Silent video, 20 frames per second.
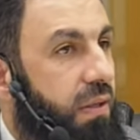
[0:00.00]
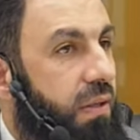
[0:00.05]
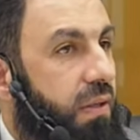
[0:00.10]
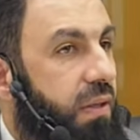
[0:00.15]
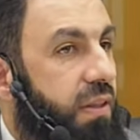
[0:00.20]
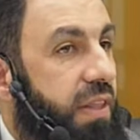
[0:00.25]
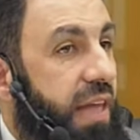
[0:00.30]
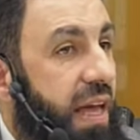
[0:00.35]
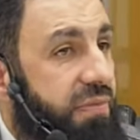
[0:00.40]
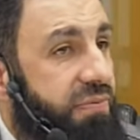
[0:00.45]

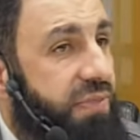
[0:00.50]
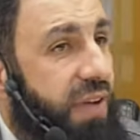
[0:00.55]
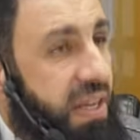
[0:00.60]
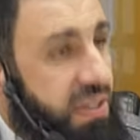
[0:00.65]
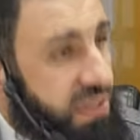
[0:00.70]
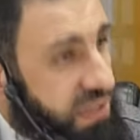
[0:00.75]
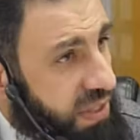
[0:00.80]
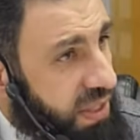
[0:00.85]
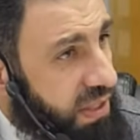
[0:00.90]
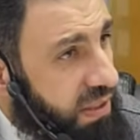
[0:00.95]
That
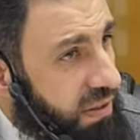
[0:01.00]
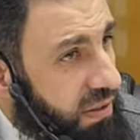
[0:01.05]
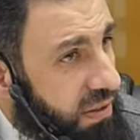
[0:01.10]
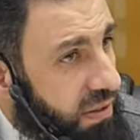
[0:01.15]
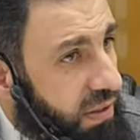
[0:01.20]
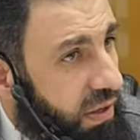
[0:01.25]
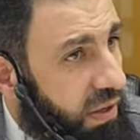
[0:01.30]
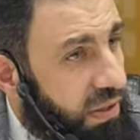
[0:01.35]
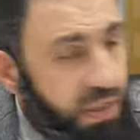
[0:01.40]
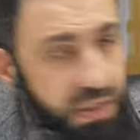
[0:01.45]
fasting
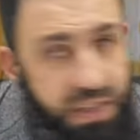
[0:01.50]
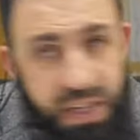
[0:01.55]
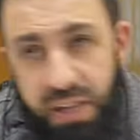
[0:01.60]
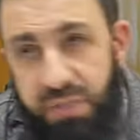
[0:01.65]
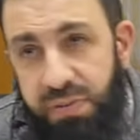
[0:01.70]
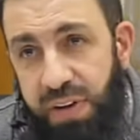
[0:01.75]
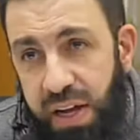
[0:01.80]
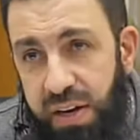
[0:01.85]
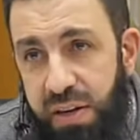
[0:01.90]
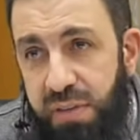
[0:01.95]
on the day of
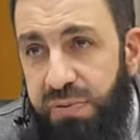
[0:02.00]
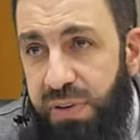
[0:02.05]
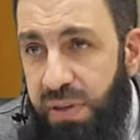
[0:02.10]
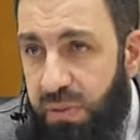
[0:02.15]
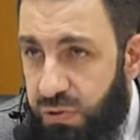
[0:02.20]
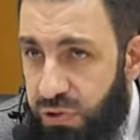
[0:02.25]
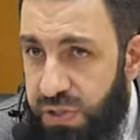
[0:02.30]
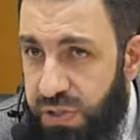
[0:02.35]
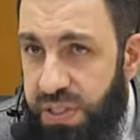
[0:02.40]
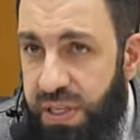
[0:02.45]
Arafah,
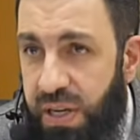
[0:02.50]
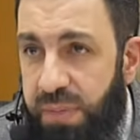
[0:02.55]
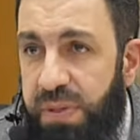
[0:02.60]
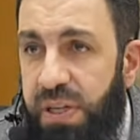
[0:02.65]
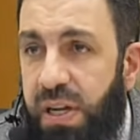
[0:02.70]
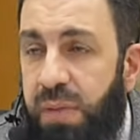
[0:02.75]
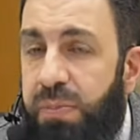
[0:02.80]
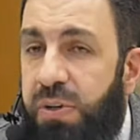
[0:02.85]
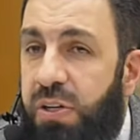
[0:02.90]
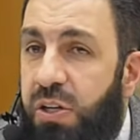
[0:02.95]
which is coming
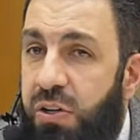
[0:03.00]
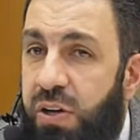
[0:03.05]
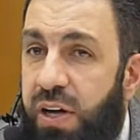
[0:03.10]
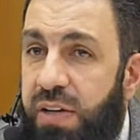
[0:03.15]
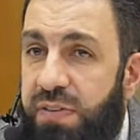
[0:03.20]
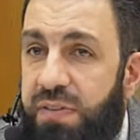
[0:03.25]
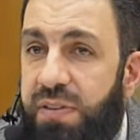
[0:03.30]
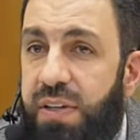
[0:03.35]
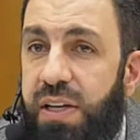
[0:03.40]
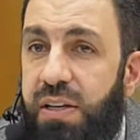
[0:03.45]
up on the
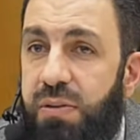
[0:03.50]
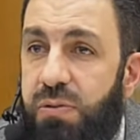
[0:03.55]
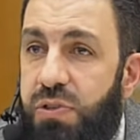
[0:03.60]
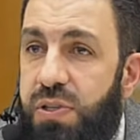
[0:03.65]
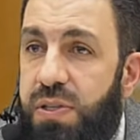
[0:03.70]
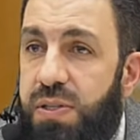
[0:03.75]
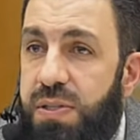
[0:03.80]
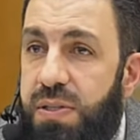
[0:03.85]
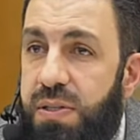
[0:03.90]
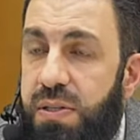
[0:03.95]
ninth day, which
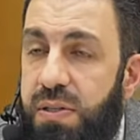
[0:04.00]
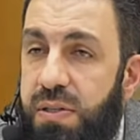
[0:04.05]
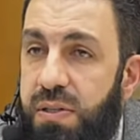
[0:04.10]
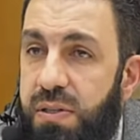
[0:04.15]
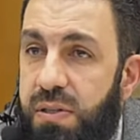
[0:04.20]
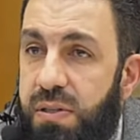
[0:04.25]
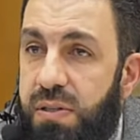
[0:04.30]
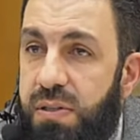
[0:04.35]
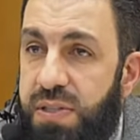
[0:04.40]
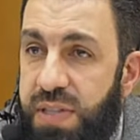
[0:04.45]
is
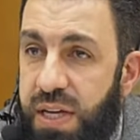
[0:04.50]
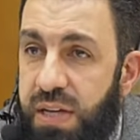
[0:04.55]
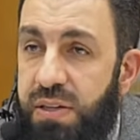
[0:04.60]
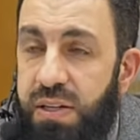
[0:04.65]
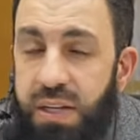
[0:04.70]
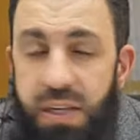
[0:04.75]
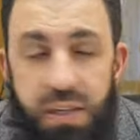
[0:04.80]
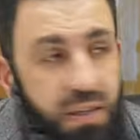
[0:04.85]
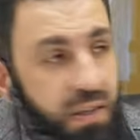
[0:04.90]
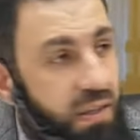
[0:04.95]

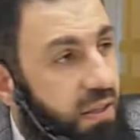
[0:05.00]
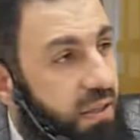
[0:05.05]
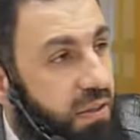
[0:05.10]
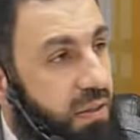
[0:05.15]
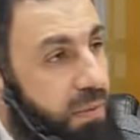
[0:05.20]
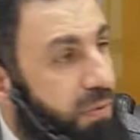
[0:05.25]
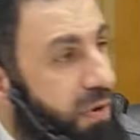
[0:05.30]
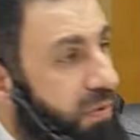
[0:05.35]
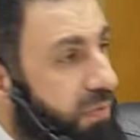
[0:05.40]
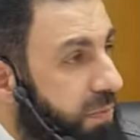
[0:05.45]
Saturday, the
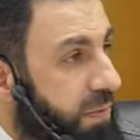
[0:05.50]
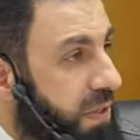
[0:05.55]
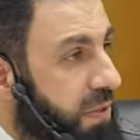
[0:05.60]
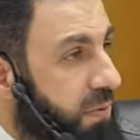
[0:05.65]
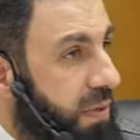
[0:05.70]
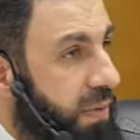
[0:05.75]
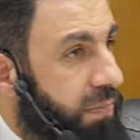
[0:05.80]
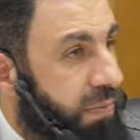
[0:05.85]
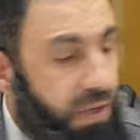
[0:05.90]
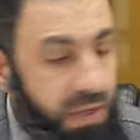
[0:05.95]
Prophet, peace
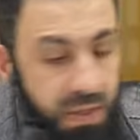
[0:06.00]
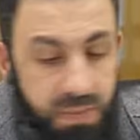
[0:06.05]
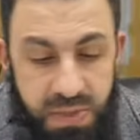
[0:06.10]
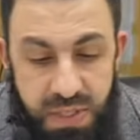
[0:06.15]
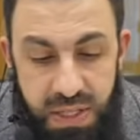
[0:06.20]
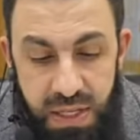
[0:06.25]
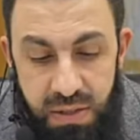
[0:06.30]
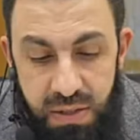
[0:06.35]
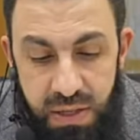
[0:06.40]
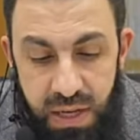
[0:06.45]
be upon him,
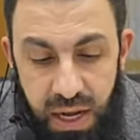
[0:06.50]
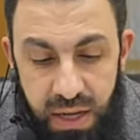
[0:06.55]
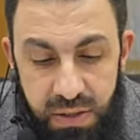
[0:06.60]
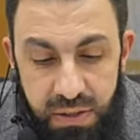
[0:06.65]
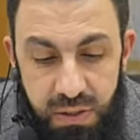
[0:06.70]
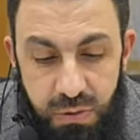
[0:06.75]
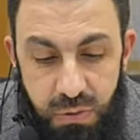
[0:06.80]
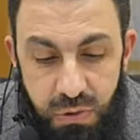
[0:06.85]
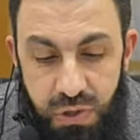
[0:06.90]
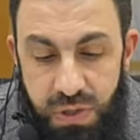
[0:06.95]
said in the
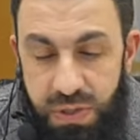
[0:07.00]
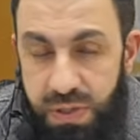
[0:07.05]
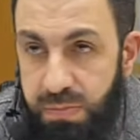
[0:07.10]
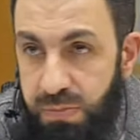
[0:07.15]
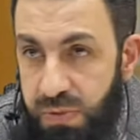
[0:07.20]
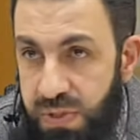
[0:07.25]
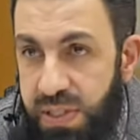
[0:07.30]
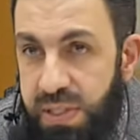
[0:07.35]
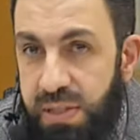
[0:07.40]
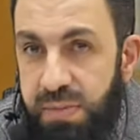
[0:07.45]
hadith, which is in
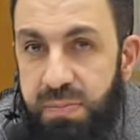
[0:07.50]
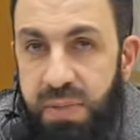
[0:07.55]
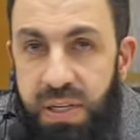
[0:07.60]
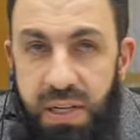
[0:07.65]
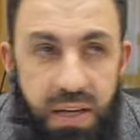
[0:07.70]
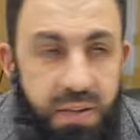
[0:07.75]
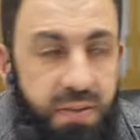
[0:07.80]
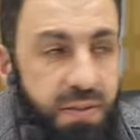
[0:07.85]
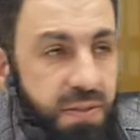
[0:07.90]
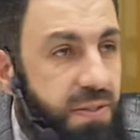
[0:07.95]
Muslim and
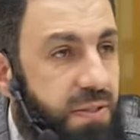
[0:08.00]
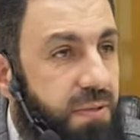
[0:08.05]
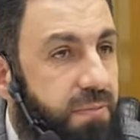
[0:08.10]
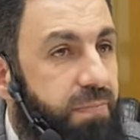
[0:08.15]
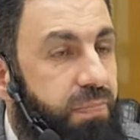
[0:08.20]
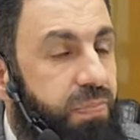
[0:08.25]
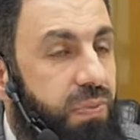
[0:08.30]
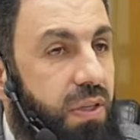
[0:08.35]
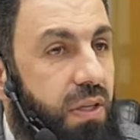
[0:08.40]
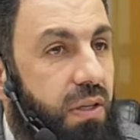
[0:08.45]
others,
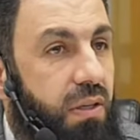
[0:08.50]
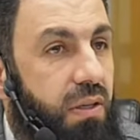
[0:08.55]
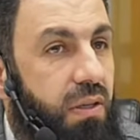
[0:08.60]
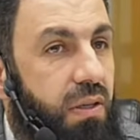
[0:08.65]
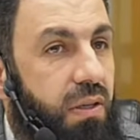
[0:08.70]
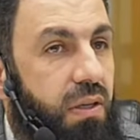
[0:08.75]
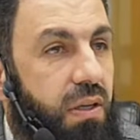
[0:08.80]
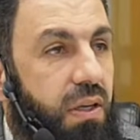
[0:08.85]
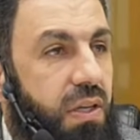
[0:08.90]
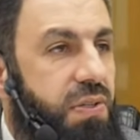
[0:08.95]

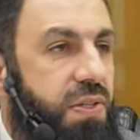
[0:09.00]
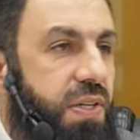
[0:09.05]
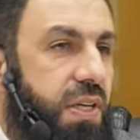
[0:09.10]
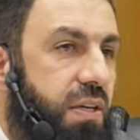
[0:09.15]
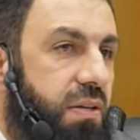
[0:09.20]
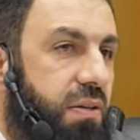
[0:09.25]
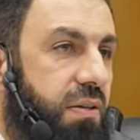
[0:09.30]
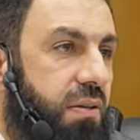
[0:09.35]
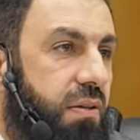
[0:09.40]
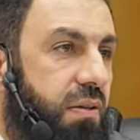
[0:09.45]
he
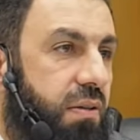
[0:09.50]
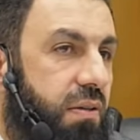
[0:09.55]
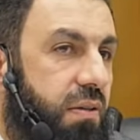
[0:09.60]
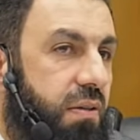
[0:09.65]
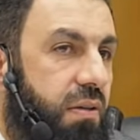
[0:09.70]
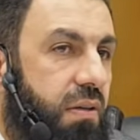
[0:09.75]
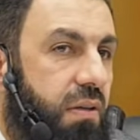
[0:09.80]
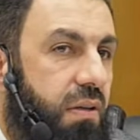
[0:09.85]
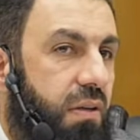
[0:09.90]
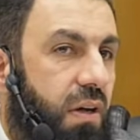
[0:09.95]
said,
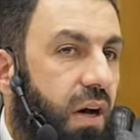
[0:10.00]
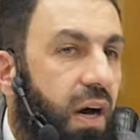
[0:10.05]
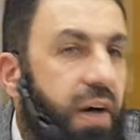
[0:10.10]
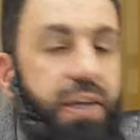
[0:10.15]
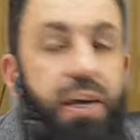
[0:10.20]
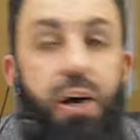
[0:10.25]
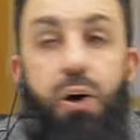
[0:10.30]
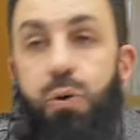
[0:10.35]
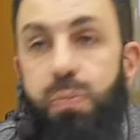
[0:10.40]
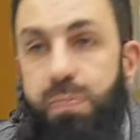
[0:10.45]
I
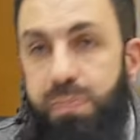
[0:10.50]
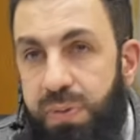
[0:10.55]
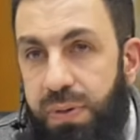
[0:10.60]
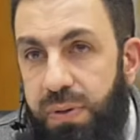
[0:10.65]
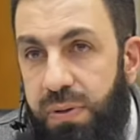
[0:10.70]
hope